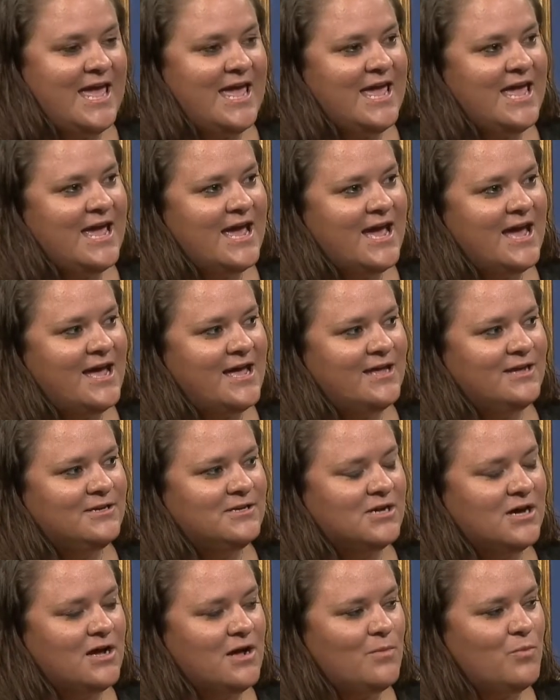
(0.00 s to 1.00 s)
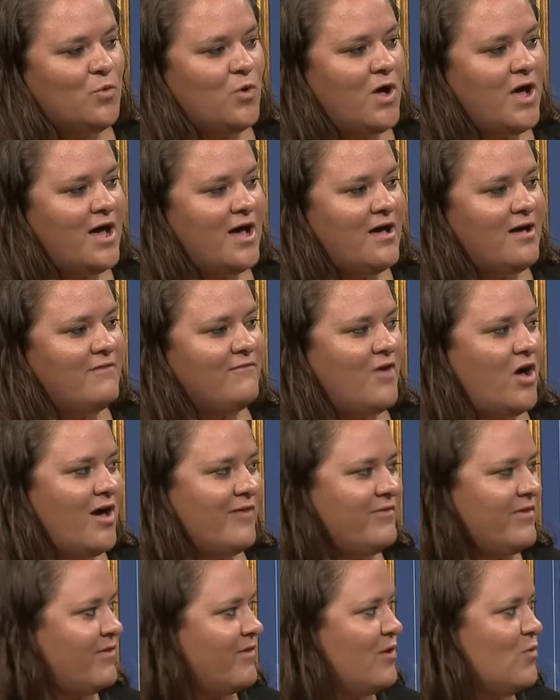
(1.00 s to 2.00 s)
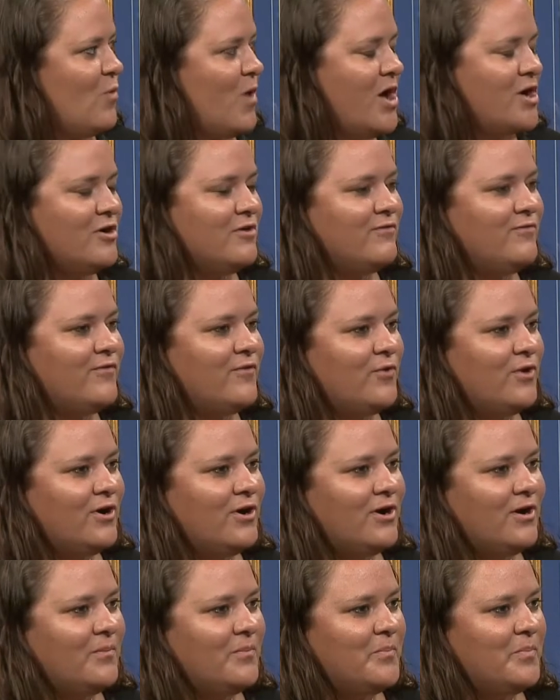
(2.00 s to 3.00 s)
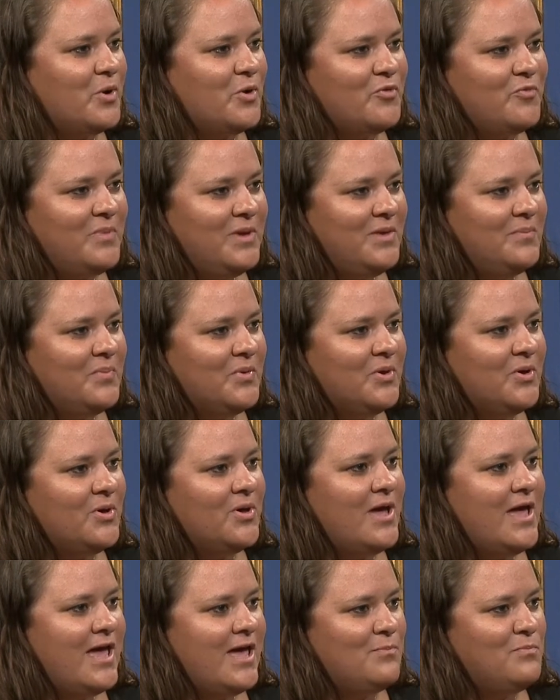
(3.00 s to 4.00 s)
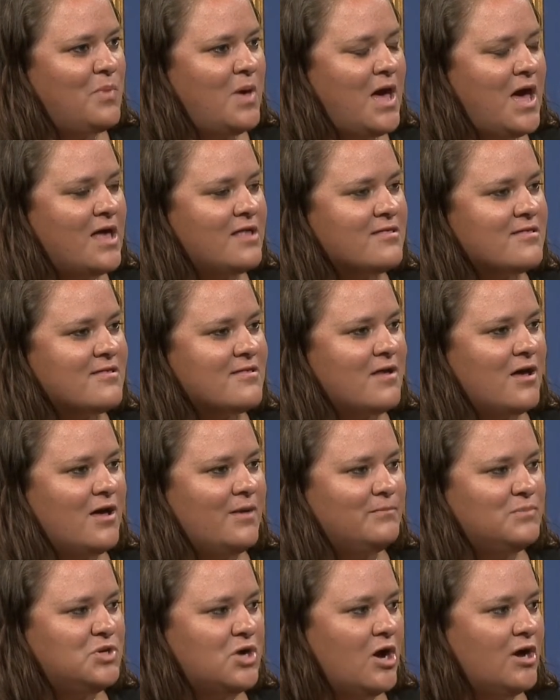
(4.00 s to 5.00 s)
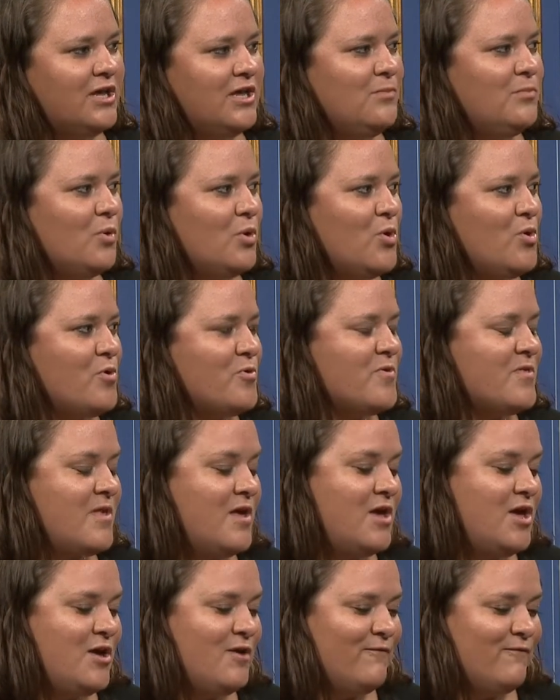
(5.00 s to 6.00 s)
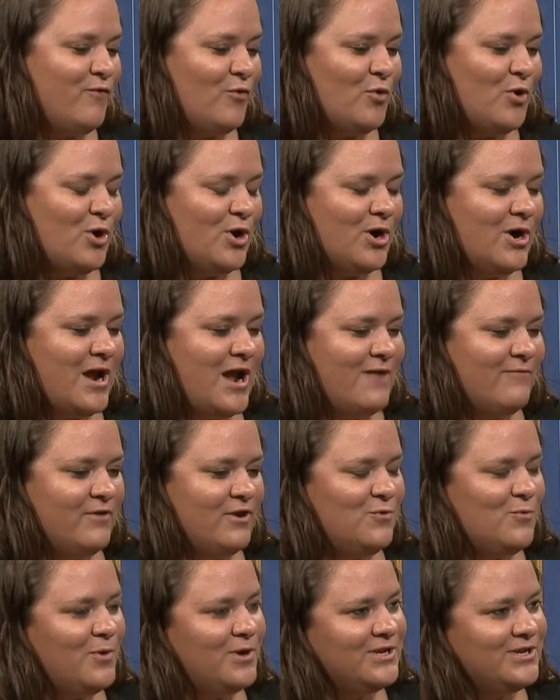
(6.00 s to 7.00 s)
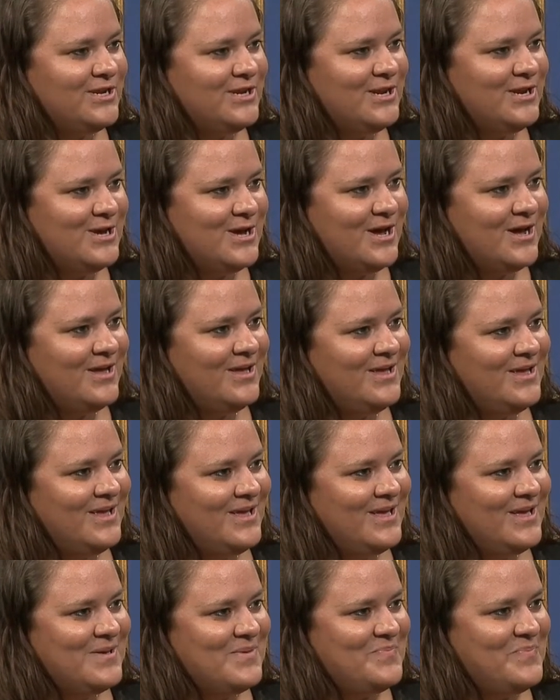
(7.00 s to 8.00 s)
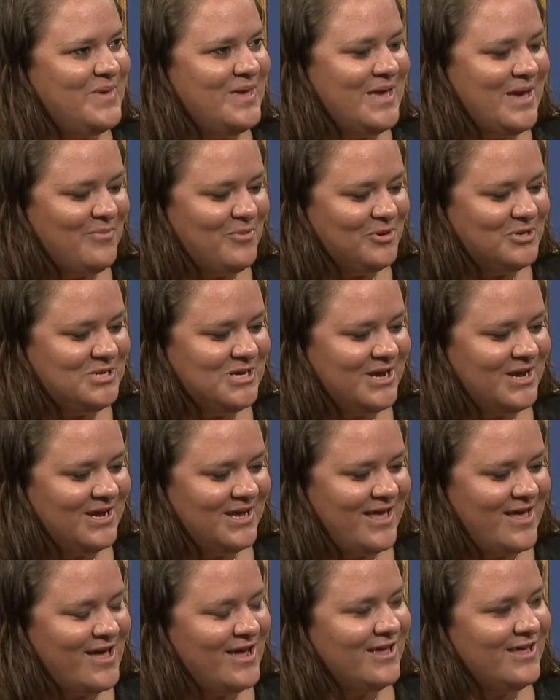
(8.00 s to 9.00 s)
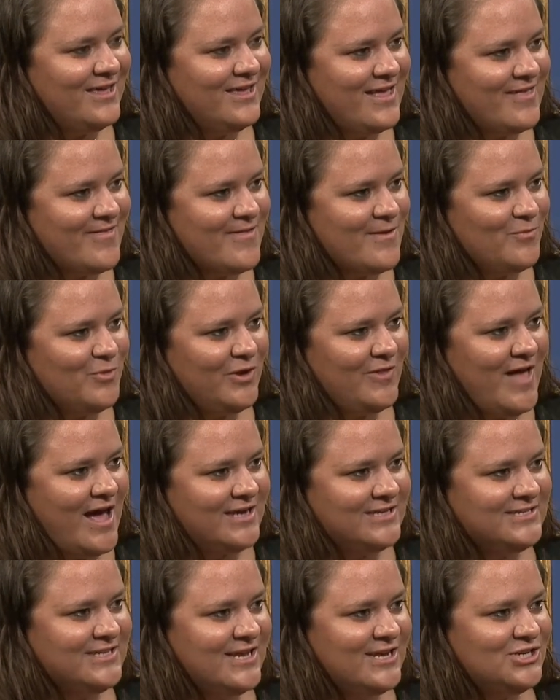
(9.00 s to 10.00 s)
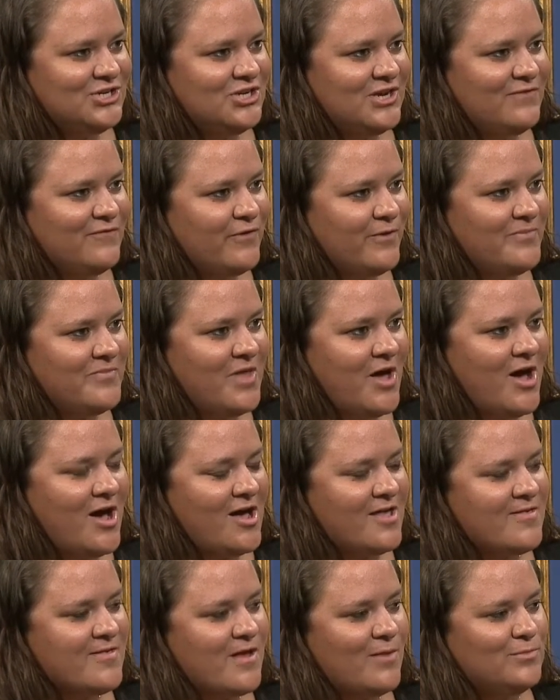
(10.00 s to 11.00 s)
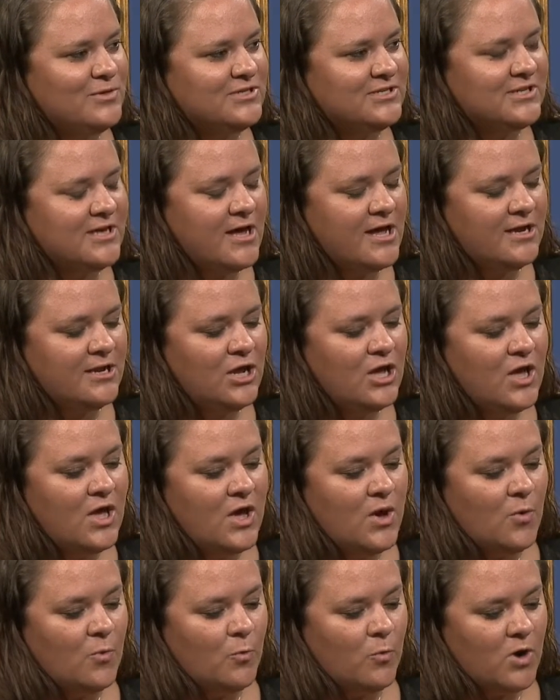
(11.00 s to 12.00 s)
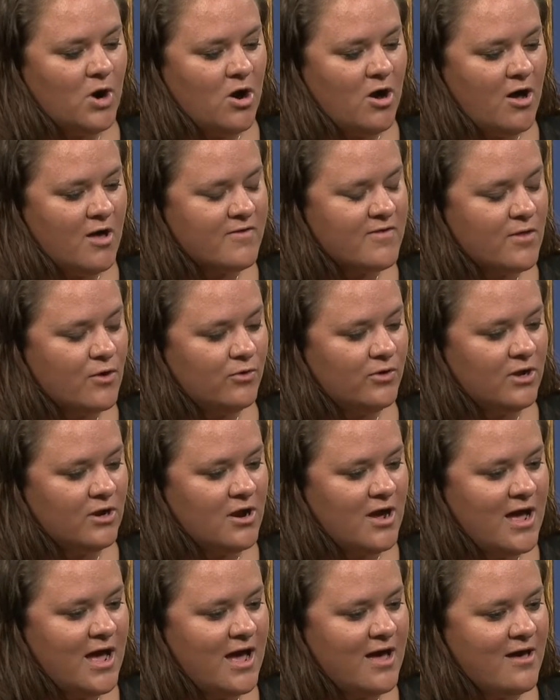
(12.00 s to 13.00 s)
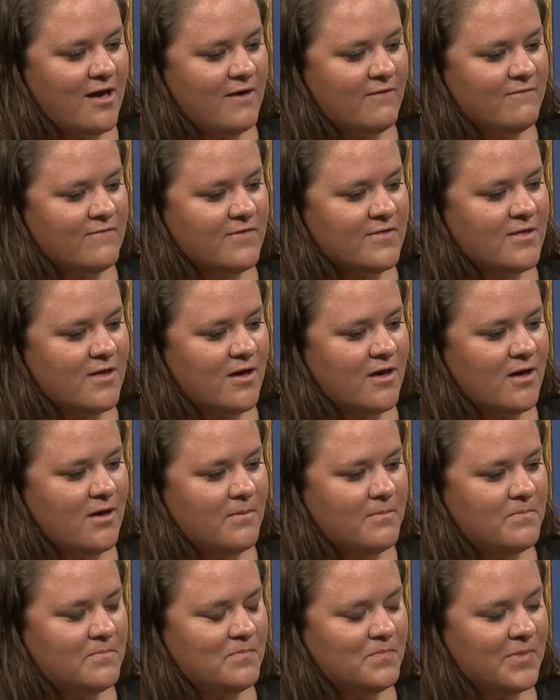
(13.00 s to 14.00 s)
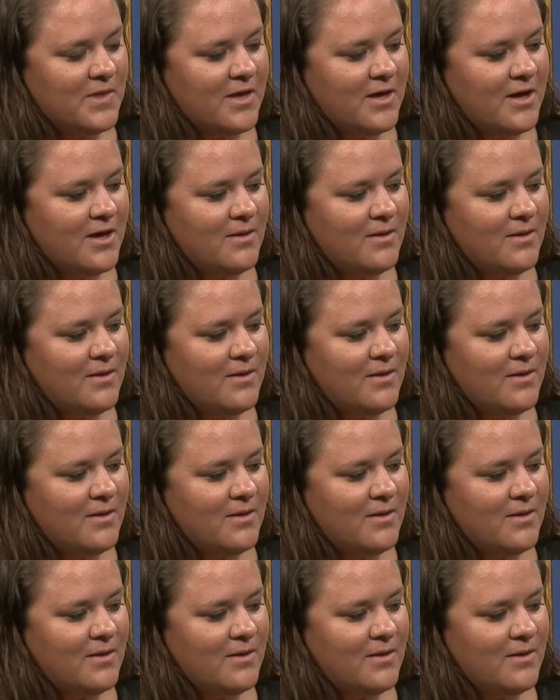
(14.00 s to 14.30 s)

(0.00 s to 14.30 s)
And we'll have obviously water for both people and pets, doggy bowls for everyone to be able to get some relaxation from the hot summer sun. We're also going to have some